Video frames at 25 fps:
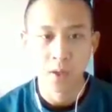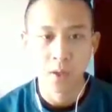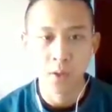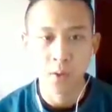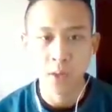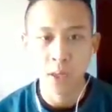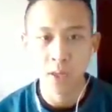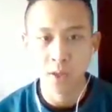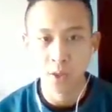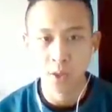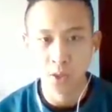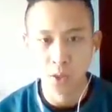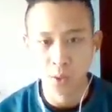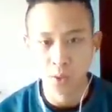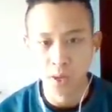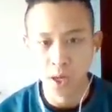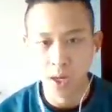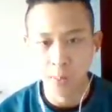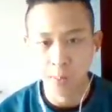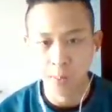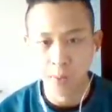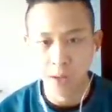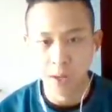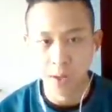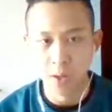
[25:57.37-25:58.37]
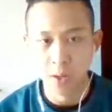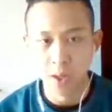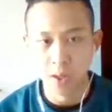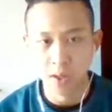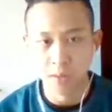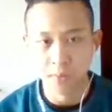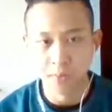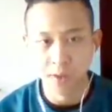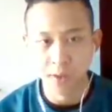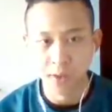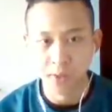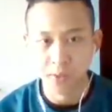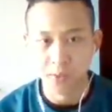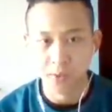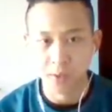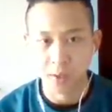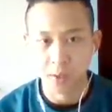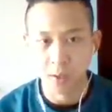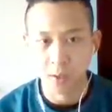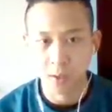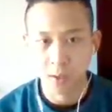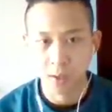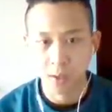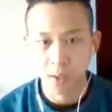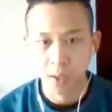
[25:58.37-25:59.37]
You got the short hop and you got the fast fall.
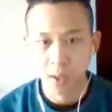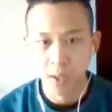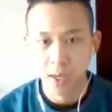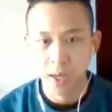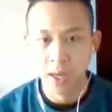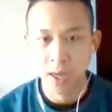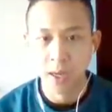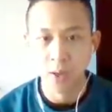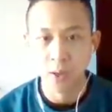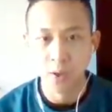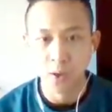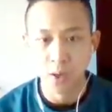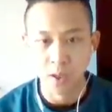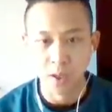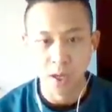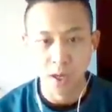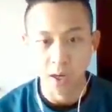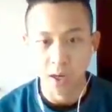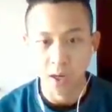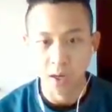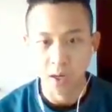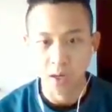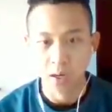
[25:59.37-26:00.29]
And you can nair,